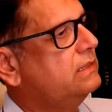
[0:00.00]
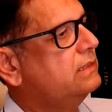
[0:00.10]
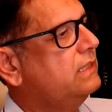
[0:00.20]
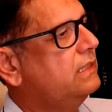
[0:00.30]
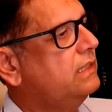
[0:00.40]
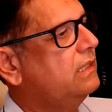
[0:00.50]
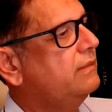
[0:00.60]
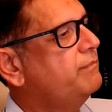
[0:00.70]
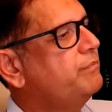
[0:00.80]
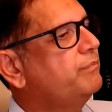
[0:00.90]
and then
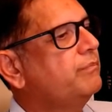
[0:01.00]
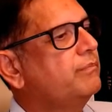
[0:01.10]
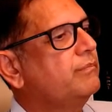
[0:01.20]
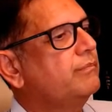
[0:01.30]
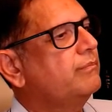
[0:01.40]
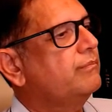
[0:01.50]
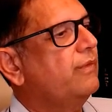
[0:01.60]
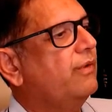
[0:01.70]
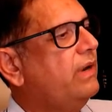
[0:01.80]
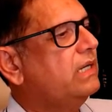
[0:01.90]

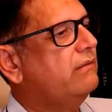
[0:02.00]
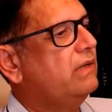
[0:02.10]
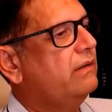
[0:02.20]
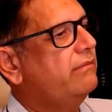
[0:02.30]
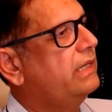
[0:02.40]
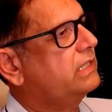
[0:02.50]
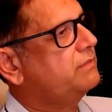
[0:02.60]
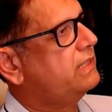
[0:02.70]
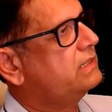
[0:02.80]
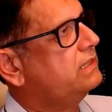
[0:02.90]
find a way of
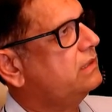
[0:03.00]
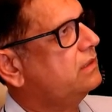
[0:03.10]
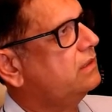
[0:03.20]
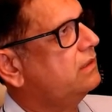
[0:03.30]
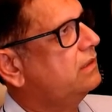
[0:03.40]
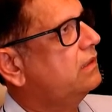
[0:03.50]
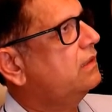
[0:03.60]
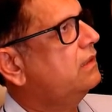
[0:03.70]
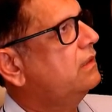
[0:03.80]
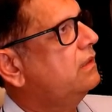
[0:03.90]
expressing
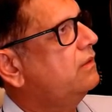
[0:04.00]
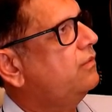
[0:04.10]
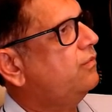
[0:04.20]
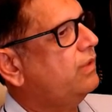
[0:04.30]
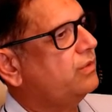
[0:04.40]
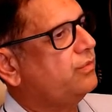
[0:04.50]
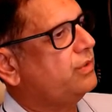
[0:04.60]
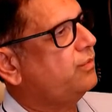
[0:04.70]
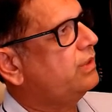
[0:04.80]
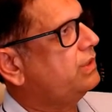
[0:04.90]
what we
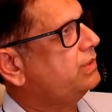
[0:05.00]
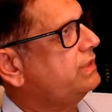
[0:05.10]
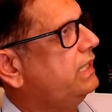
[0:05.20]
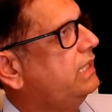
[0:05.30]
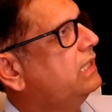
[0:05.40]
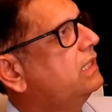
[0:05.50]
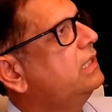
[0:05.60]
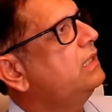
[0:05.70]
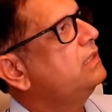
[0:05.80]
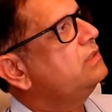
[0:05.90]
want to say.
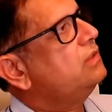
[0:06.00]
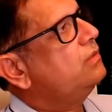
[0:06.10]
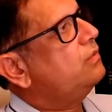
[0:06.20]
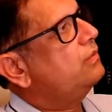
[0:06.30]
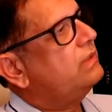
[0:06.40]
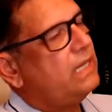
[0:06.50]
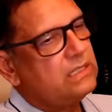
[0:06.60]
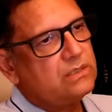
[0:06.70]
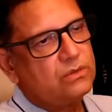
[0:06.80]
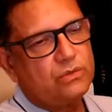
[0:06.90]
So
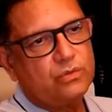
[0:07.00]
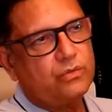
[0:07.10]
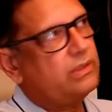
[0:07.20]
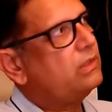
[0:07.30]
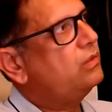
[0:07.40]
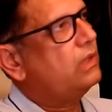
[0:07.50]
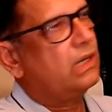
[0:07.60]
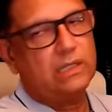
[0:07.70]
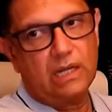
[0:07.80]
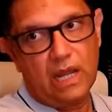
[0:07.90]
that's to do with Luga,
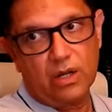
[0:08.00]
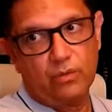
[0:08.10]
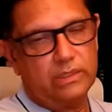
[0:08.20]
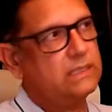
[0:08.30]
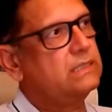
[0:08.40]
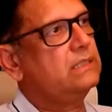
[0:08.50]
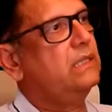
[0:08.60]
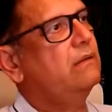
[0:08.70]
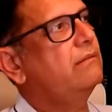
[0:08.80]
the language itself.